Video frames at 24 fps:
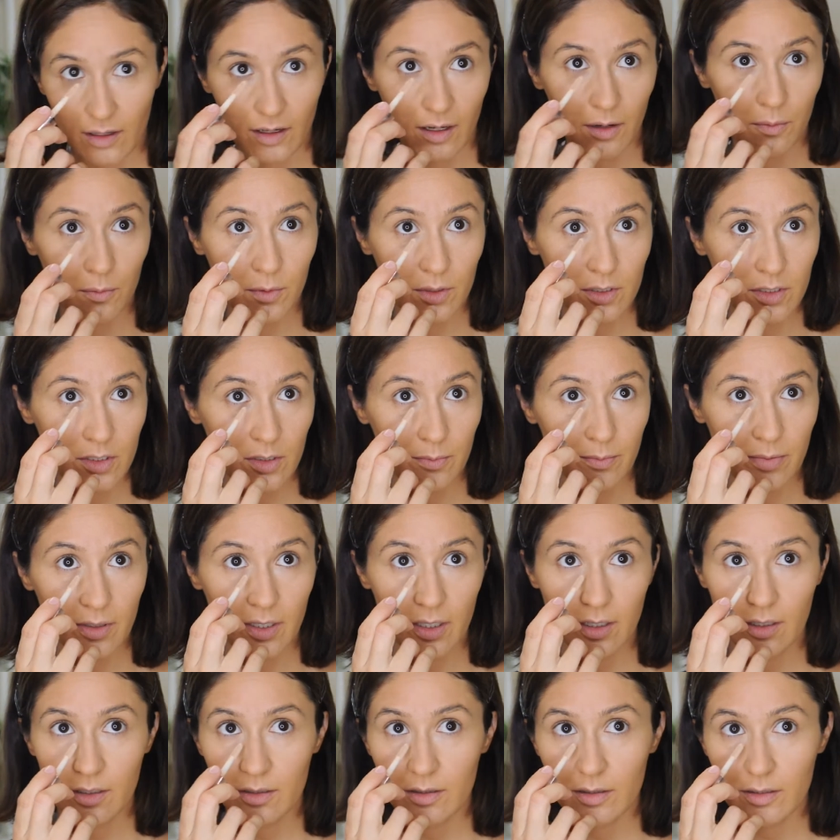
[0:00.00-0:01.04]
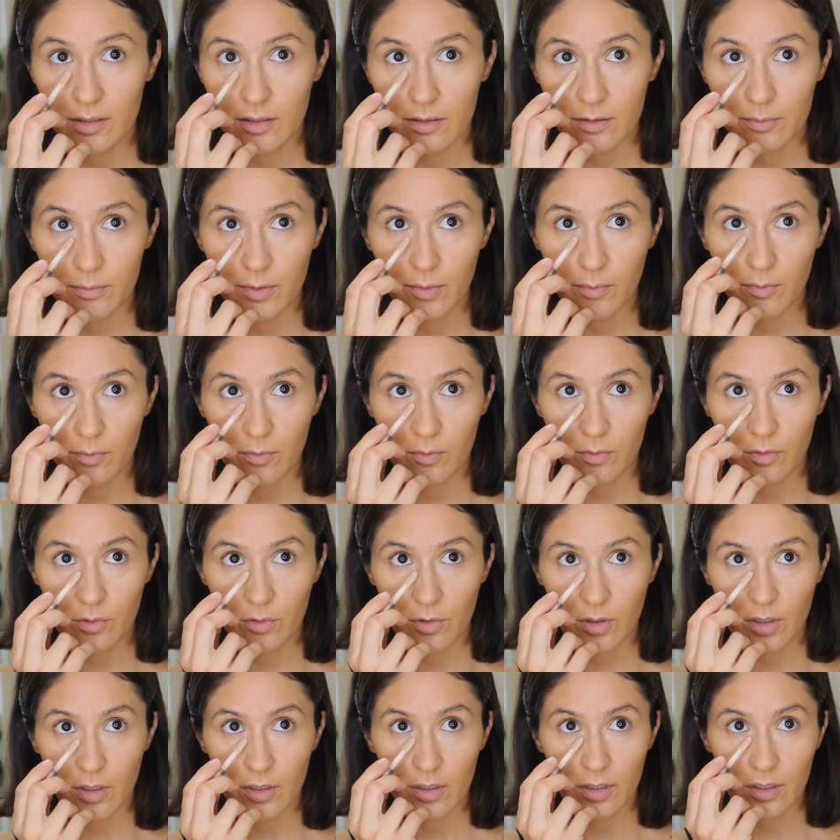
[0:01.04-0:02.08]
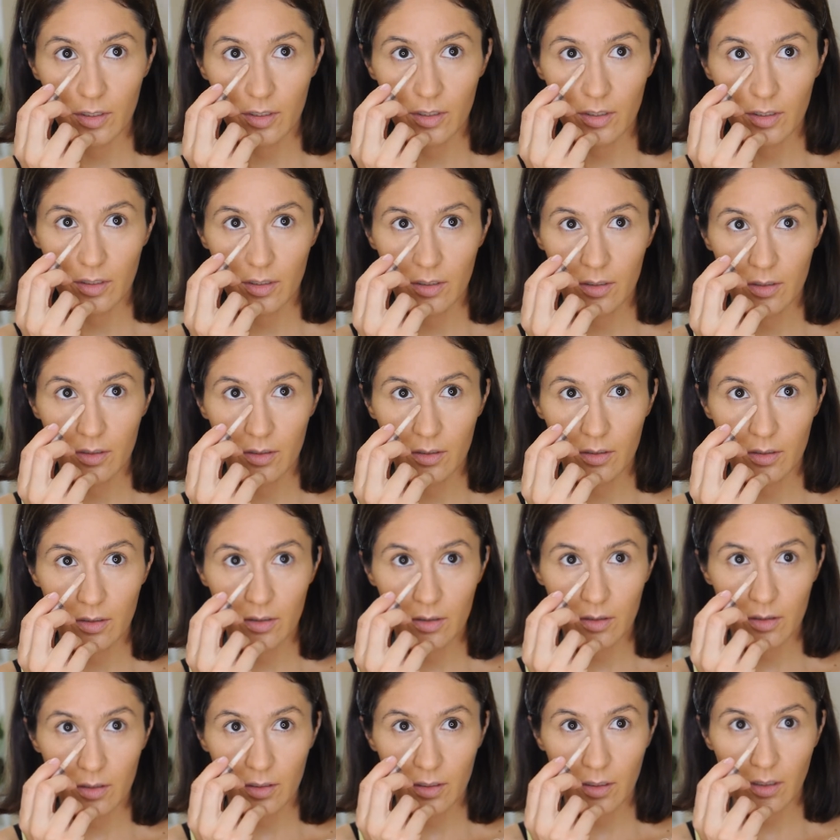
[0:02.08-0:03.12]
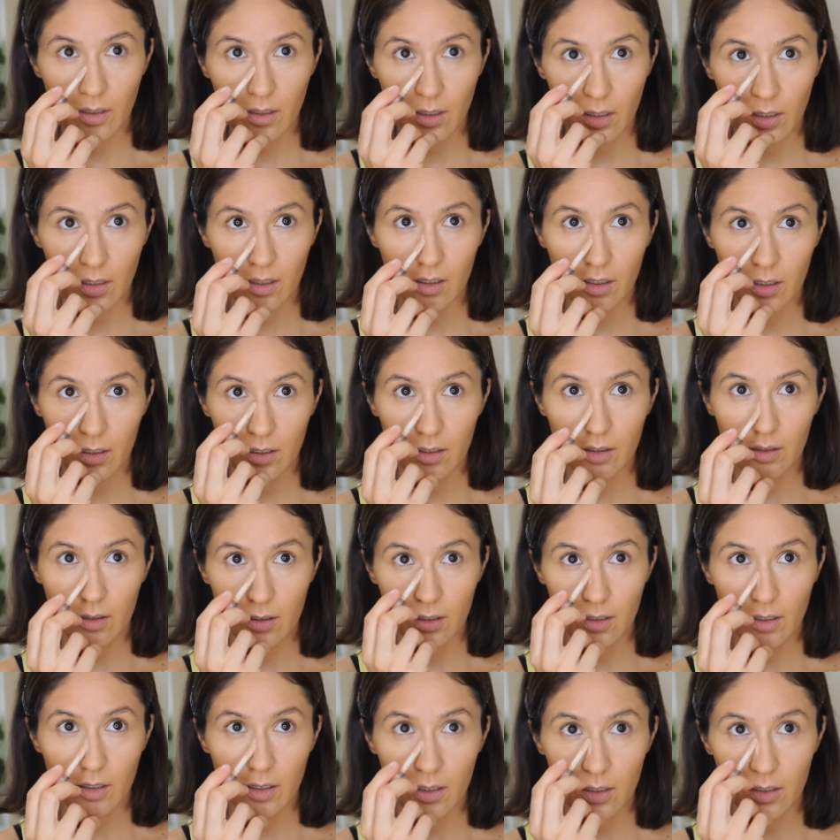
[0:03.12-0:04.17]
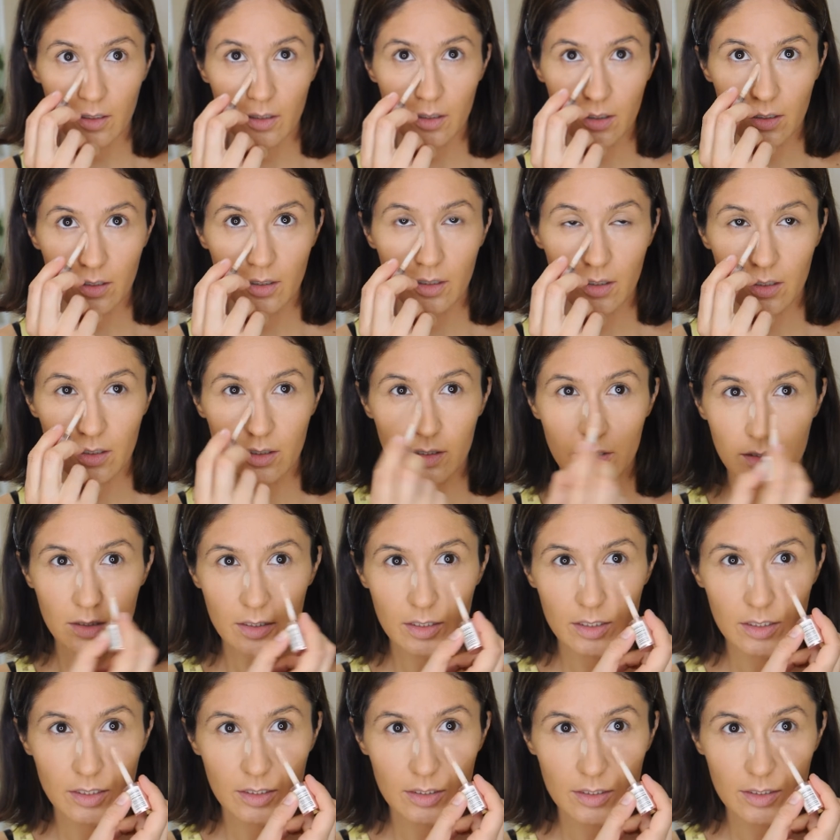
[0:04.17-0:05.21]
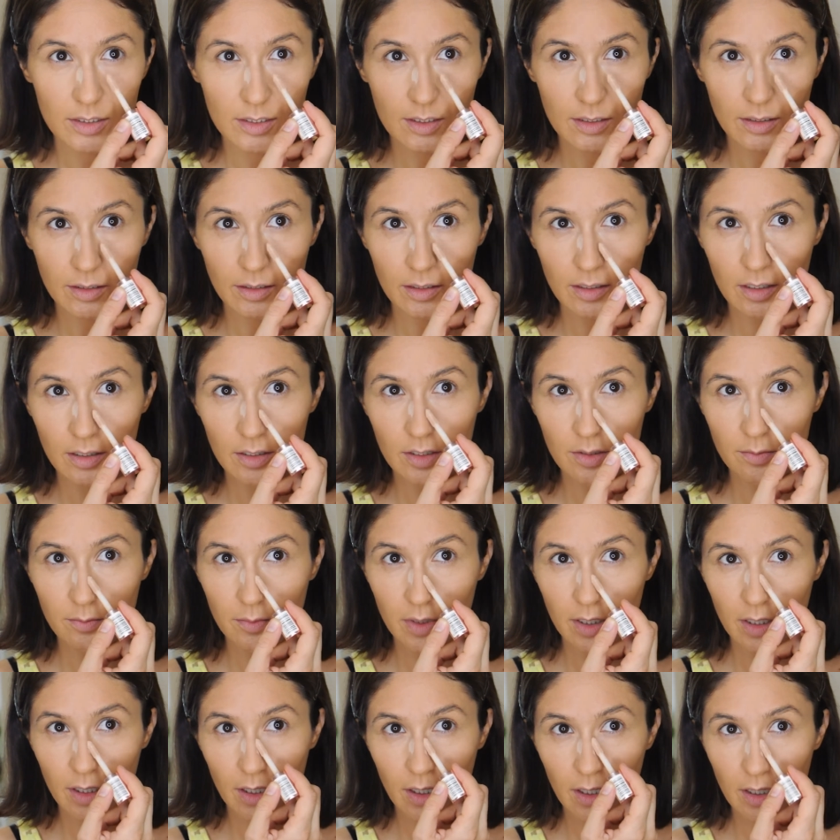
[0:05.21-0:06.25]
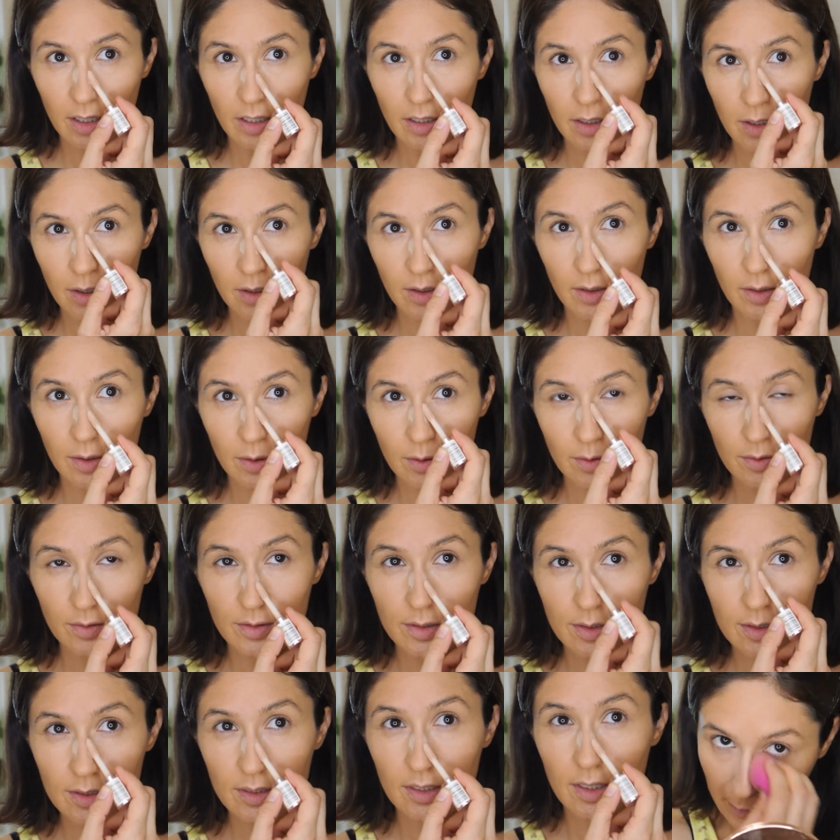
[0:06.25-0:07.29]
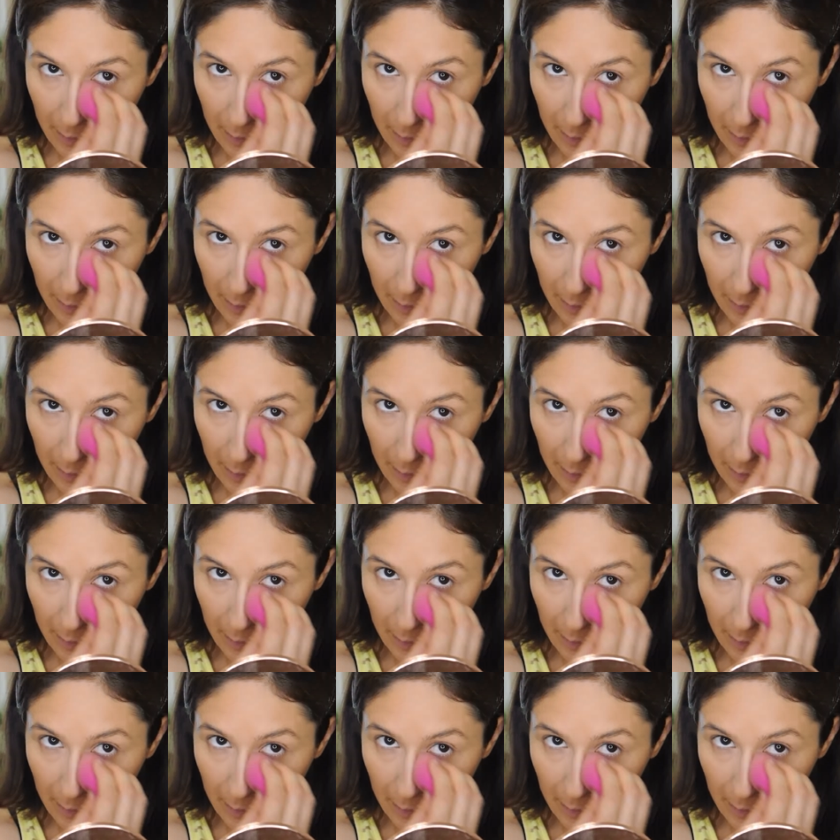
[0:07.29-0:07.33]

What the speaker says: I want to apply a little bit more, like here, to snatch my nose.